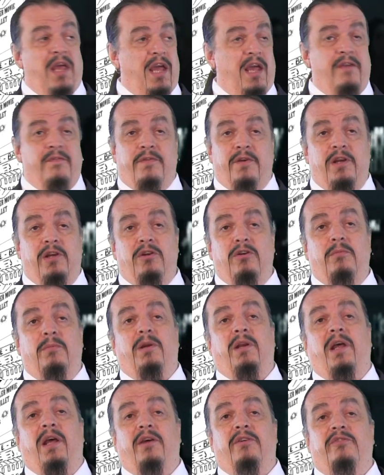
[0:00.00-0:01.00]
Every
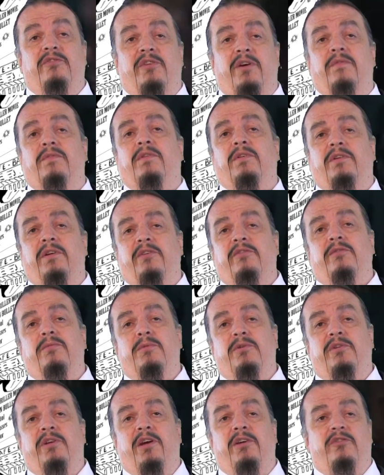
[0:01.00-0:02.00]
human has several
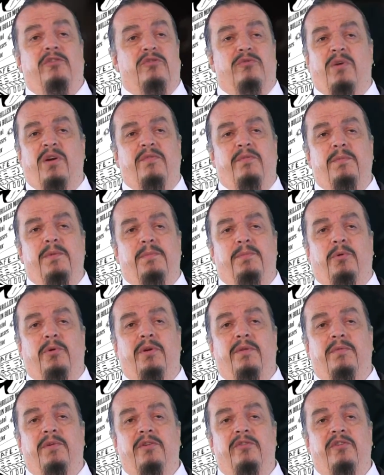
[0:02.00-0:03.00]
dozen mutations right from the
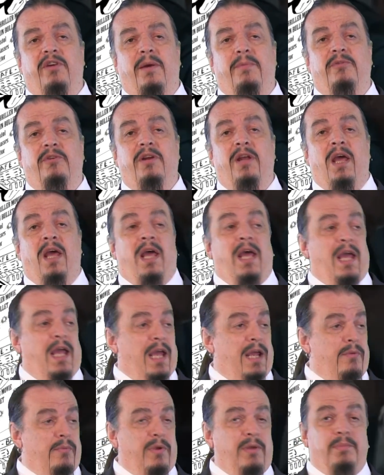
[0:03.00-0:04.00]
point of conception,
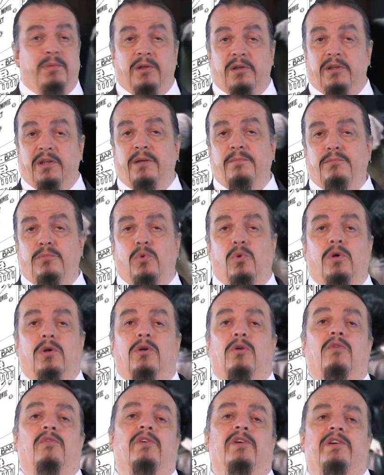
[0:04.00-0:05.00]
and we build up
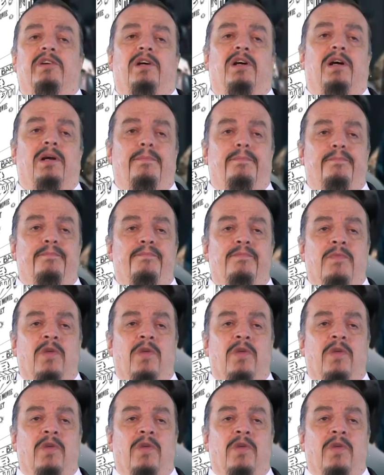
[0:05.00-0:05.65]
more over time.